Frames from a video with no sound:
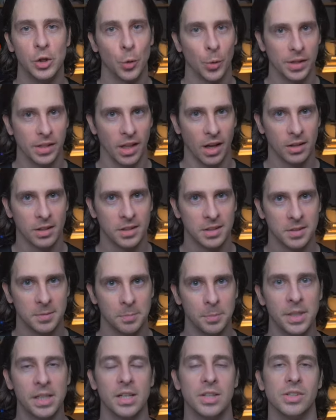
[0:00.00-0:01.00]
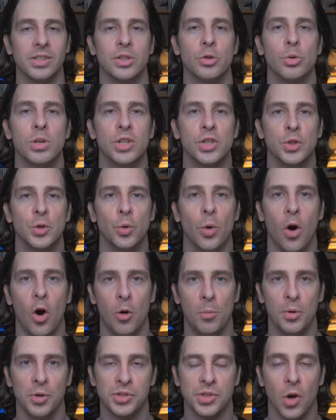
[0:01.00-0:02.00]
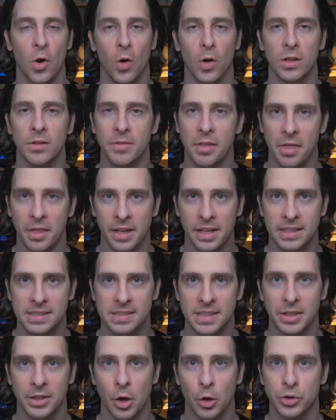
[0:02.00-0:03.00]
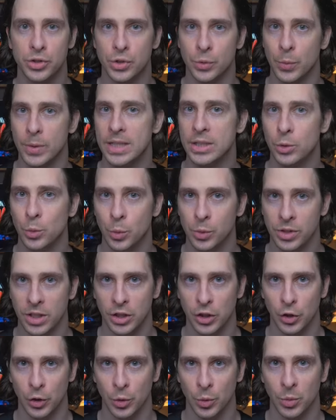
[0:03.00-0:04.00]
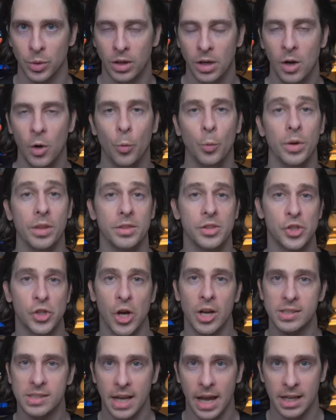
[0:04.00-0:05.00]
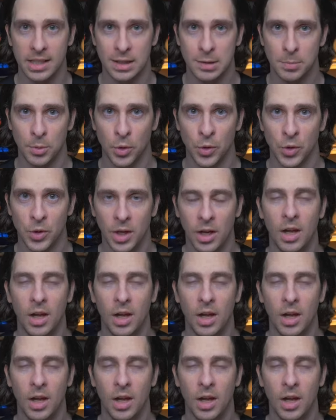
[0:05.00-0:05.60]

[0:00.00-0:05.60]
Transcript: you're in luck, because you can do almost all of the things that those three tools can do with just Ansible,